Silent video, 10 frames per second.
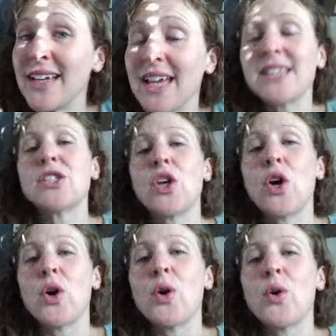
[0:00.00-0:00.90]
and
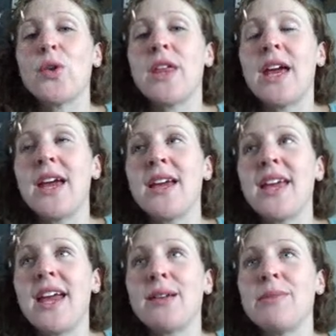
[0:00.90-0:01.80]
so they
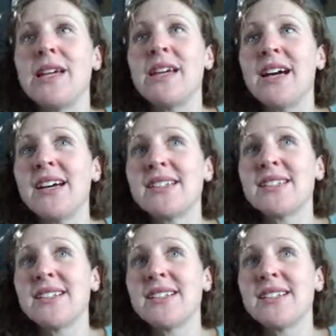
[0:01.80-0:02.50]
can be cut